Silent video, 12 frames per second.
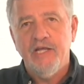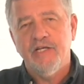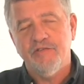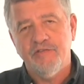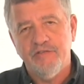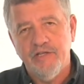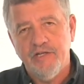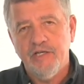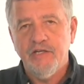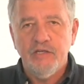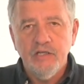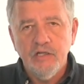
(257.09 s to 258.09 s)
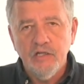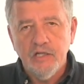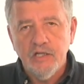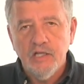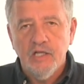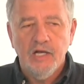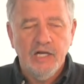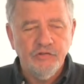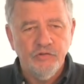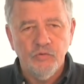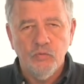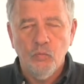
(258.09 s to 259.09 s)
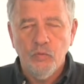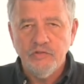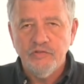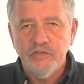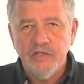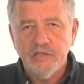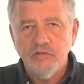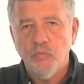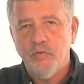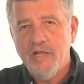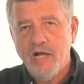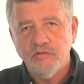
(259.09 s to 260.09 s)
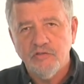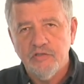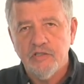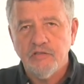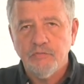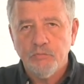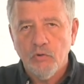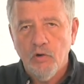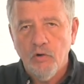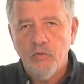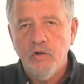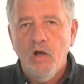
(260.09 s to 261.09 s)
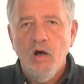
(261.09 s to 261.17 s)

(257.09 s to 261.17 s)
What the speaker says: sitting, kneeling. I shoot with sticks, without sticks, prone,